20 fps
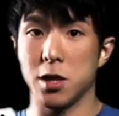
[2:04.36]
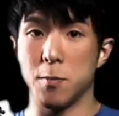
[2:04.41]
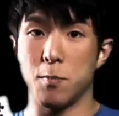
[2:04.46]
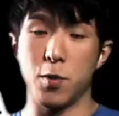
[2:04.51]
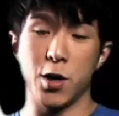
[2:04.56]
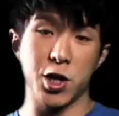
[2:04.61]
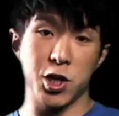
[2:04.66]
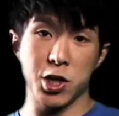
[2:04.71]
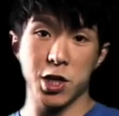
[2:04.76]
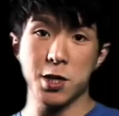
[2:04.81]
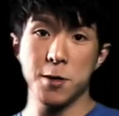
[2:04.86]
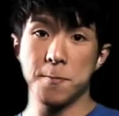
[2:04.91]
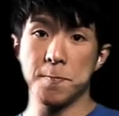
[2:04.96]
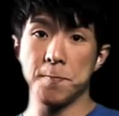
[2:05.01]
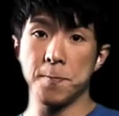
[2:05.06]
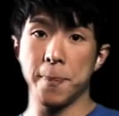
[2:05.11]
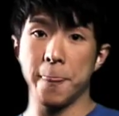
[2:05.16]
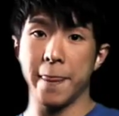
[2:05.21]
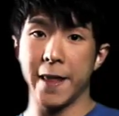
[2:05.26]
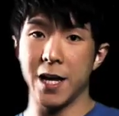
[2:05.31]
the pressure,
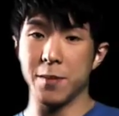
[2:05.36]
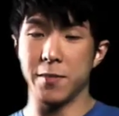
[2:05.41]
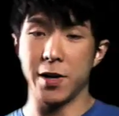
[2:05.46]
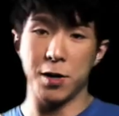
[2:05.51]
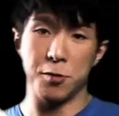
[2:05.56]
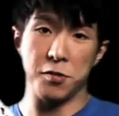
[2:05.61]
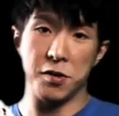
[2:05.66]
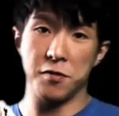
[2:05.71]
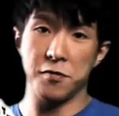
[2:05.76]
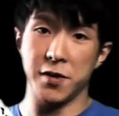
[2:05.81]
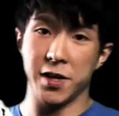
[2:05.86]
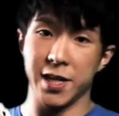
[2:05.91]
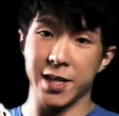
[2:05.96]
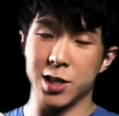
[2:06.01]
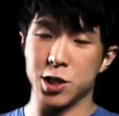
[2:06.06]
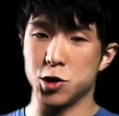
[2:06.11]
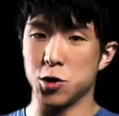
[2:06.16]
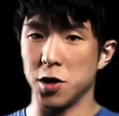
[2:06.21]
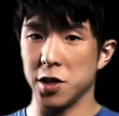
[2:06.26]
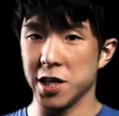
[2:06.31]
and my ring finger
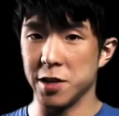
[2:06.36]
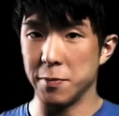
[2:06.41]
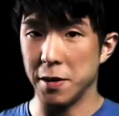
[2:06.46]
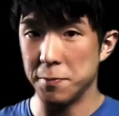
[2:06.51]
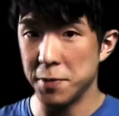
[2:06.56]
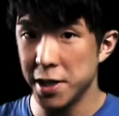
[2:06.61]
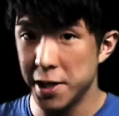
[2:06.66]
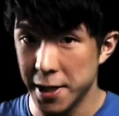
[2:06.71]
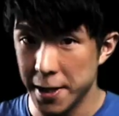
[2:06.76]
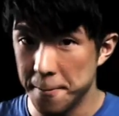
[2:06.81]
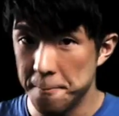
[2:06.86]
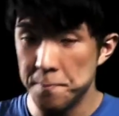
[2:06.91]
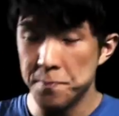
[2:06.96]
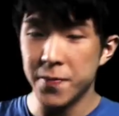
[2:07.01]
is stronger than my pinky.